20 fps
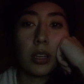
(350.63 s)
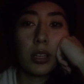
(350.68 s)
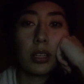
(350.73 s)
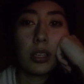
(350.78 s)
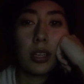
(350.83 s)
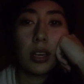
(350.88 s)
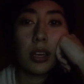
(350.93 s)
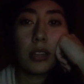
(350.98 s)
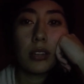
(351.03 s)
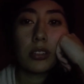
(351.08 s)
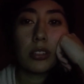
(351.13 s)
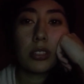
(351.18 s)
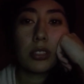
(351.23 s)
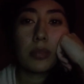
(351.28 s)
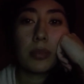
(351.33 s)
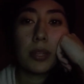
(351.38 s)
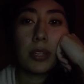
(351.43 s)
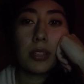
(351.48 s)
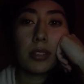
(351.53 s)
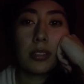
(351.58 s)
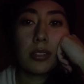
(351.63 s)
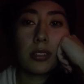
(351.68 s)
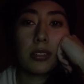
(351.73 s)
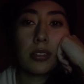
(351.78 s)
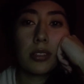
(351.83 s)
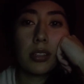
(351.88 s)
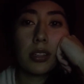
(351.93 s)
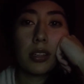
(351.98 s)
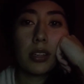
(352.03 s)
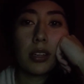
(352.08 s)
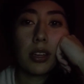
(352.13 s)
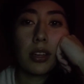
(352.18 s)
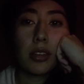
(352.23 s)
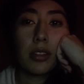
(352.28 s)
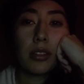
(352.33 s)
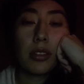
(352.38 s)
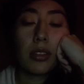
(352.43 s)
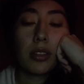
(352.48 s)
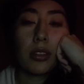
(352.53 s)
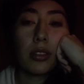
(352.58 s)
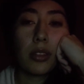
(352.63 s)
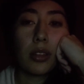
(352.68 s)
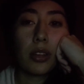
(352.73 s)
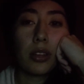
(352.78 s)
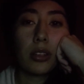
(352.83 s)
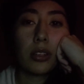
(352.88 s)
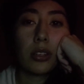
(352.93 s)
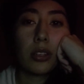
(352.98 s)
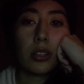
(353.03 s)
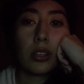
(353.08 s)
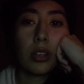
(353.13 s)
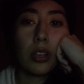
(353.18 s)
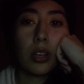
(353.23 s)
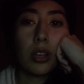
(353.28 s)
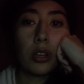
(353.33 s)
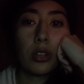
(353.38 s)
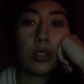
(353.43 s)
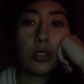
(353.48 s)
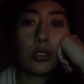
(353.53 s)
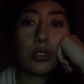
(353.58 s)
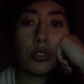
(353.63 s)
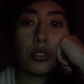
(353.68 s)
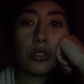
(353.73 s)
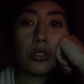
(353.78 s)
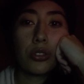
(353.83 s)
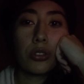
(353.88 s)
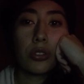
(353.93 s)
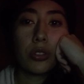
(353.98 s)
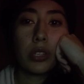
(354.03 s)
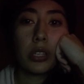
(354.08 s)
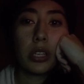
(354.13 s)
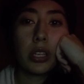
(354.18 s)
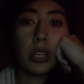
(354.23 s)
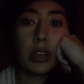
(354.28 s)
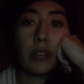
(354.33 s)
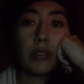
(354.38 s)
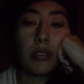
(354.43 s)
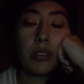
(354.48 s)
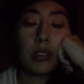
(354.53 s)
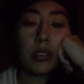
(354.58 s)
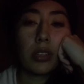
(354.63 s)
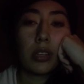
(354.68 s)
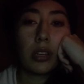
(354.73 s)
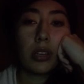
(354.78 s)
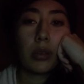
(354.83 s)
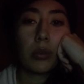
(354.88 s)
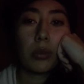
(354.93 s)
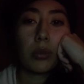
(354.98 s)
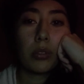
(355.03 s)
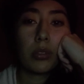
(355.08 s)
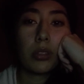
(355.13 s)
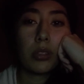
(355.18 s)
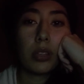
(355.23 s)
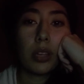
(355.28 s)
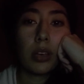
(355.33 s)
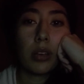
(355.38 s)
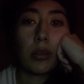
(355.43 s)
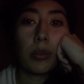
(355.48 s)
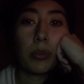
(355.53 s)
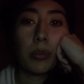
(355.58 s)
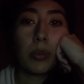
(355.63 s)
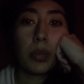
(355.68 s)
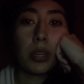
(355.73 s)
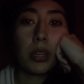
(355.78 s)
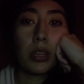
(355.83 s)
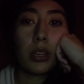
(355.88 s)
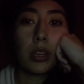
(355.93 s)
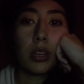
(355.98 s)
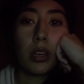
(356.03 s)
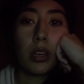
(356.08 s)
yeah, just basically I think that journaling every night will help me